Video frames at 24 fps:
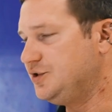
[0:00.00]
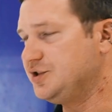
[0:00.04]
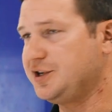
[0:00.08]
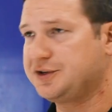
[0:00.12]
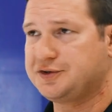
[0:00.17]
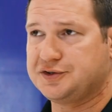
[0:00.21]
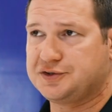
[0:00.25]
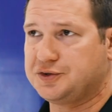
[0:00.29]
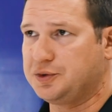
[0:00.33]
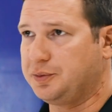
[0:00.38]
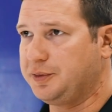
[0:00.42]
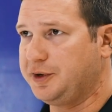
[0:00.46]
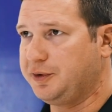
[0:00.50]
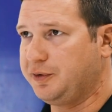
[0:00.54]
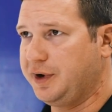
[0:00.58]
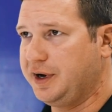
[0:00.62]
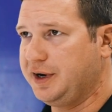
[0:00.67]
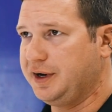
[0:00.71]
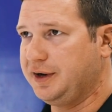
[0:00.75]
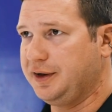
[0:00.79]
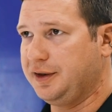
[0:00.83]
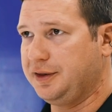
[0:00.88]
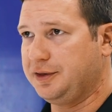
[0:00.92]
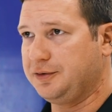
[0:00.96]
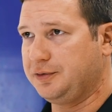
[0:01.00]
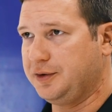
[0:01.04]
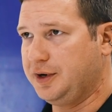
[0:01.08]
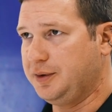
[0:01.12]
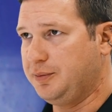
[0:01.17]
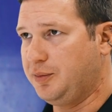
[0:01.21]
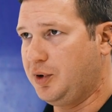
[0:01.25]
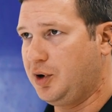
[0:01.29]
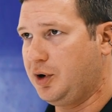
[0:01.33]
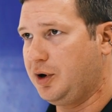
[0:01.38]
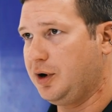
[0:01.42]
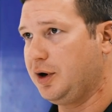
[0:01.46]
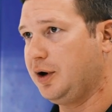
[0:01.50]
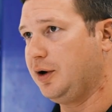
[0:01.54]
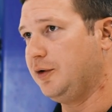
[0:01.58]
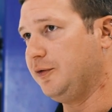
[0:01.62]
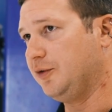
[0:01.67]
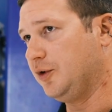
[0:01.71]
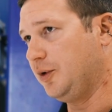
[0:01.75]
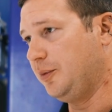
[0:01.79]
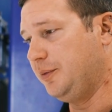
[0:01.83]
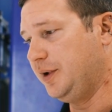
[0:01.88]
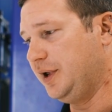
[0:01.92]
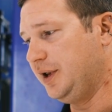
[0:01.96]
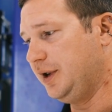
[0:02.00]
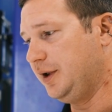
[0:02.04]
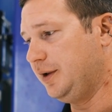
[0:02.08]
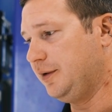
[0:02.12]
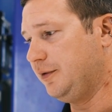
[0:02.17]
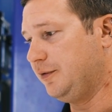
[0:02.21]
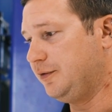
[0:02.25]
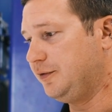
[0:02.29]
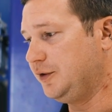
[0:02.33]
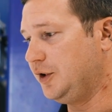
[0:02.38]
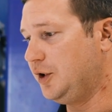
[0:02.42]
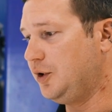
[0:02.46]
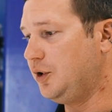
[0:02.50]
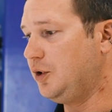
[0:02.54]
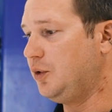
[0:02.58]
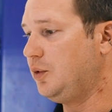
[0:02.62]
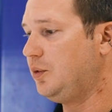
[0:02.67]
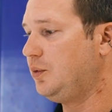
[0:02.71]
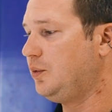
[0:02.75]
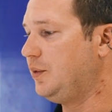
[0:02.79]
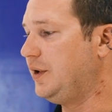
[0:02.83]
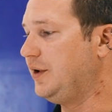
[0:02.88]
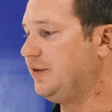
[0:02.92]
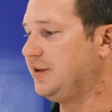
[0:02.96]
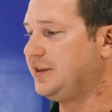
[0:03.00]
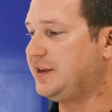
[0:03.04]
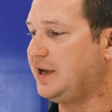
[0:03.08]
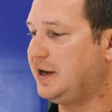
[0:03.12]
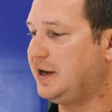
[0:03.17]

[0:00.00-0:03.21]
Injectors normally rated at 3 bar over a minute flow. We have a